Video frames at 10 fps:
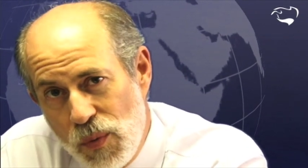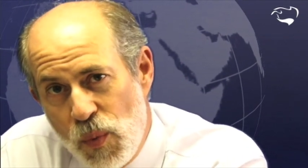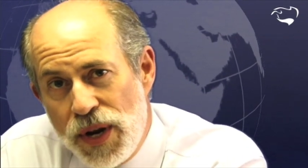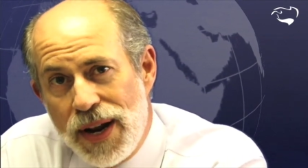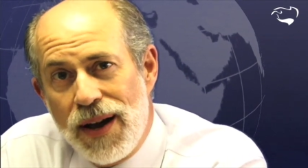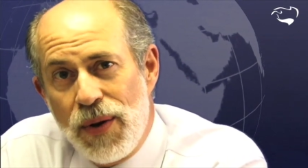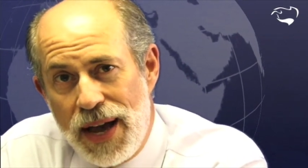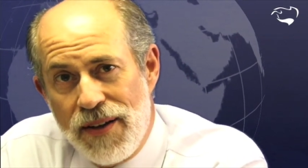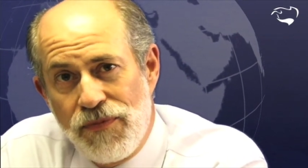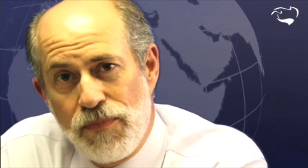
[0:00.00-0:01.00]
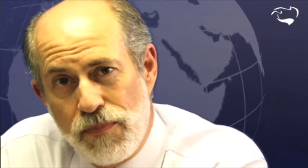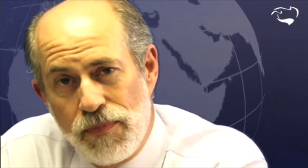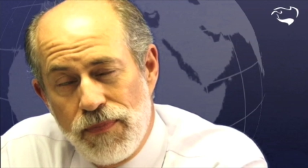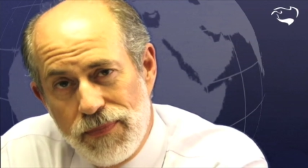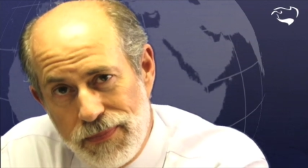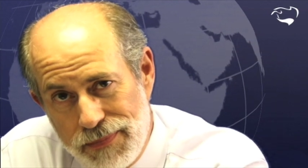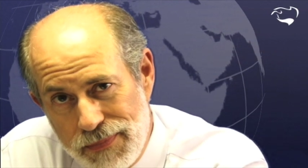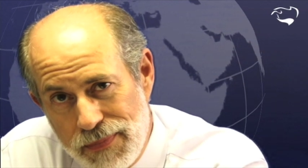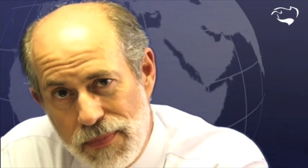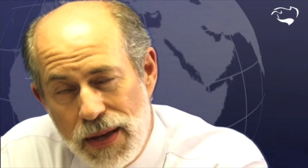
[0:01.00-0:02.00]
We now have
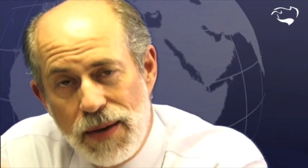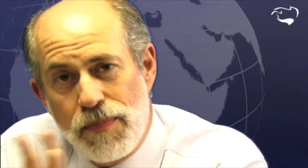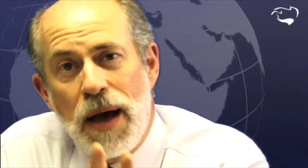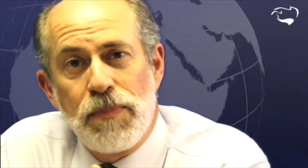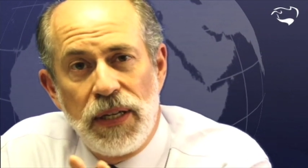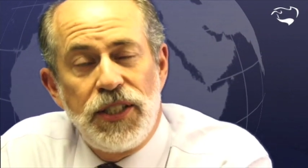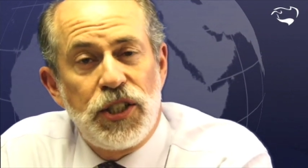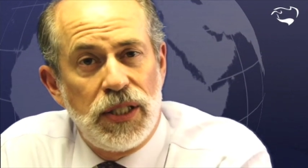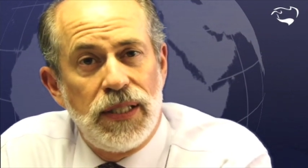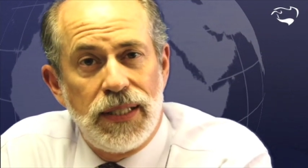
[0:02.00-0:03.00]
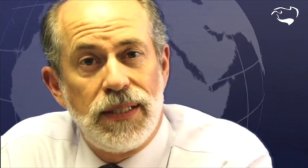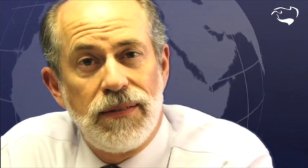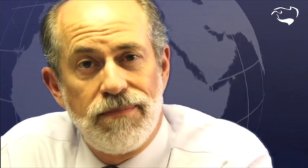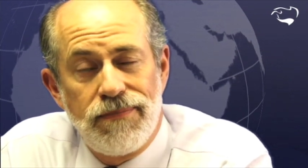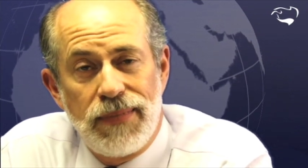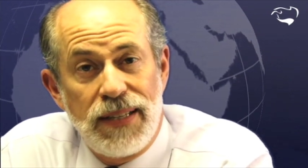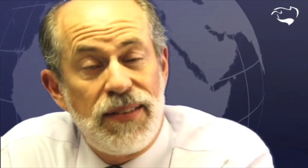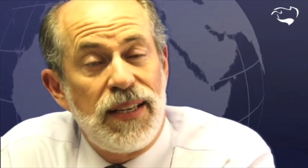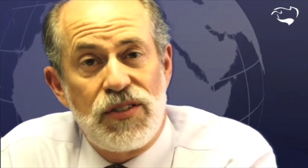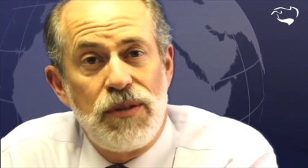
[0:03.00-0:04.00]
a population that I
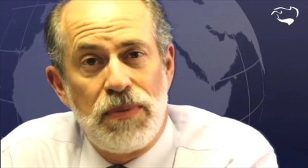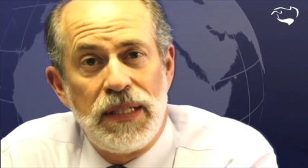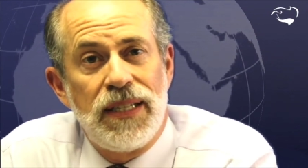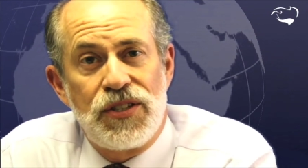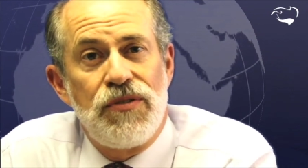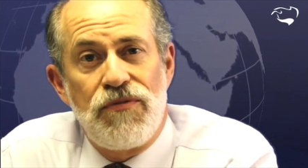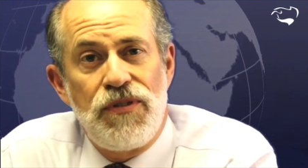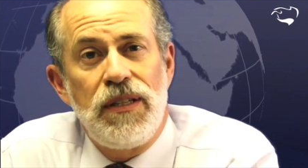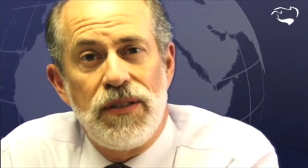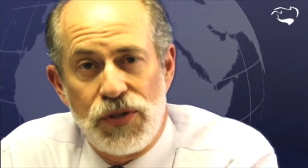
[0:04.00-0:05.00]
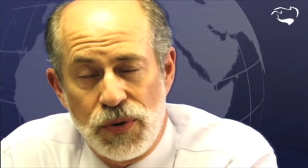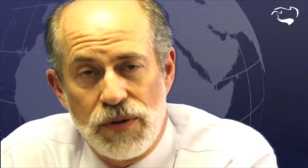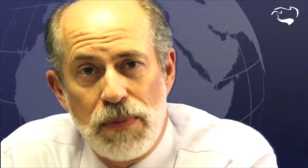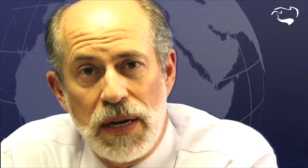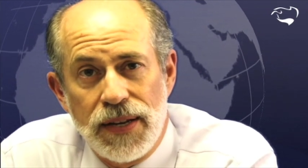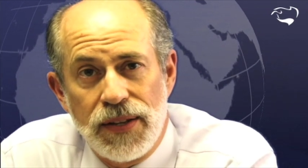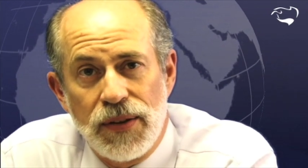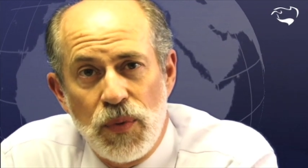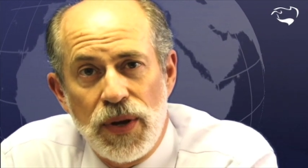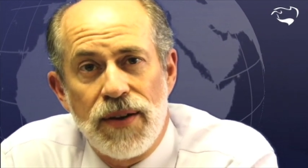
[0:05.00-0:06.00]
think simply doesn't feel the sort of bond
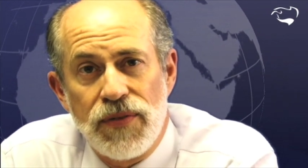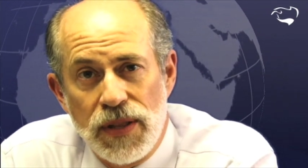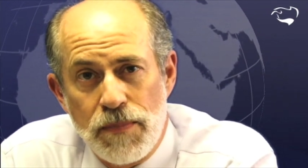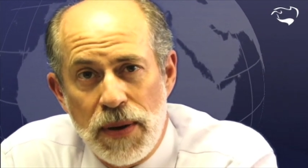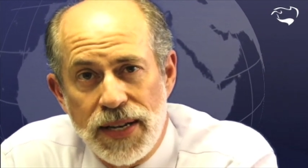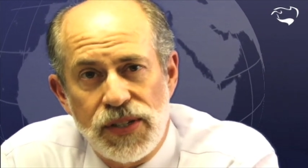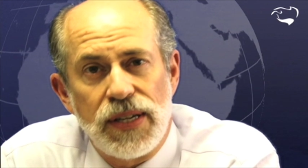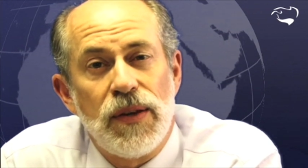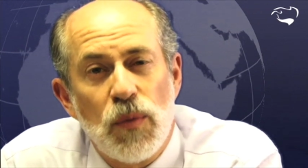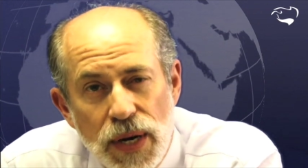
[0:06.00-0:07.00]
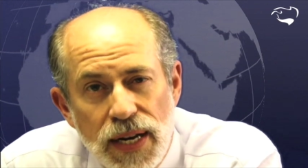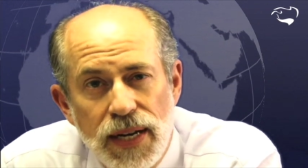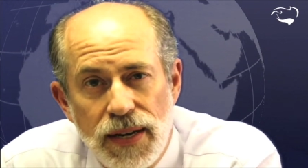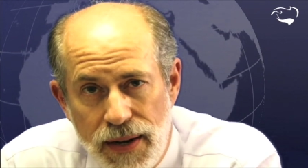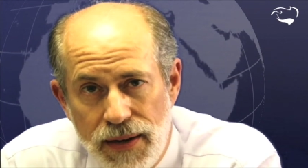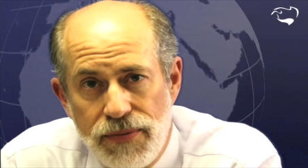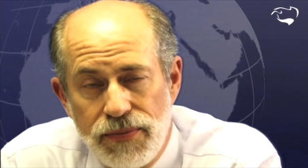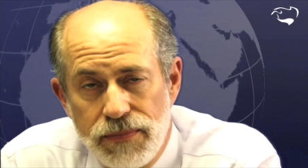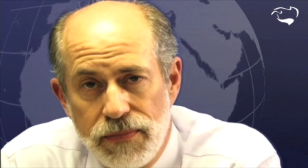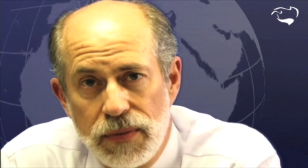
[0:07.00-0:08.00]
that we have in the past and that we need to have
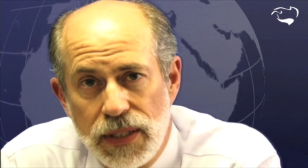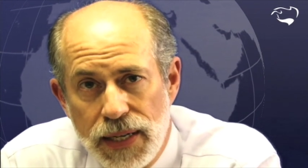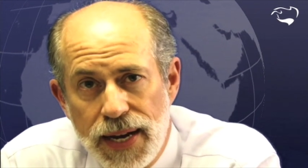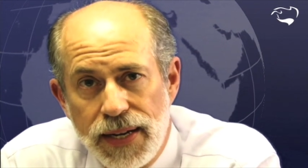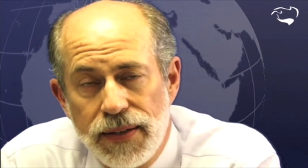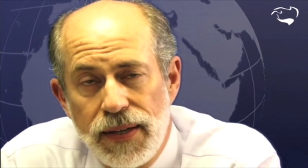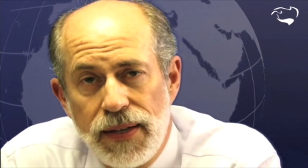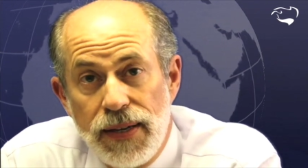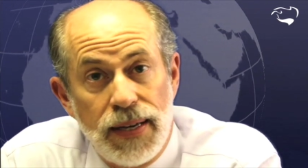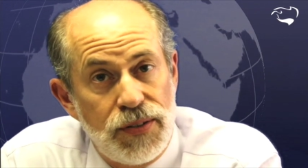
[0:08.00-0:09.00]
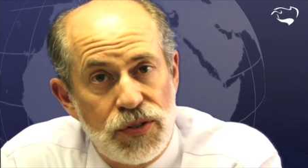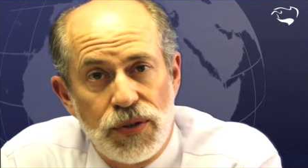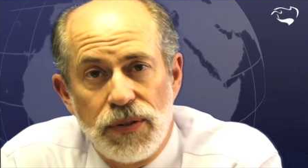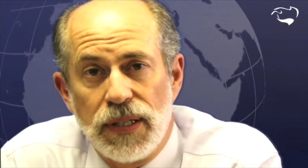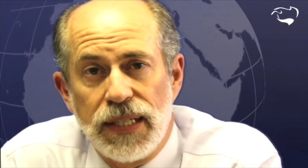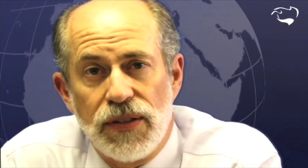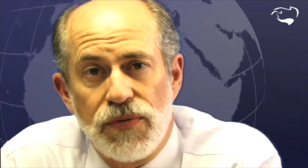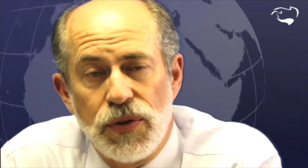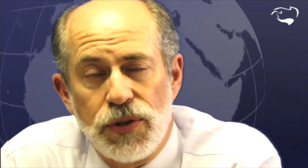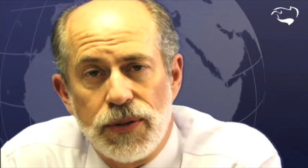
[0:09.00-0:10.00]
today, and certainly in the
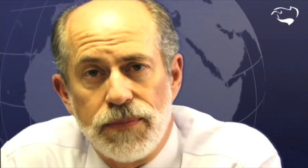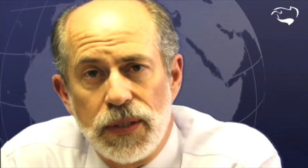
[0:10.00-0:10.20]
future.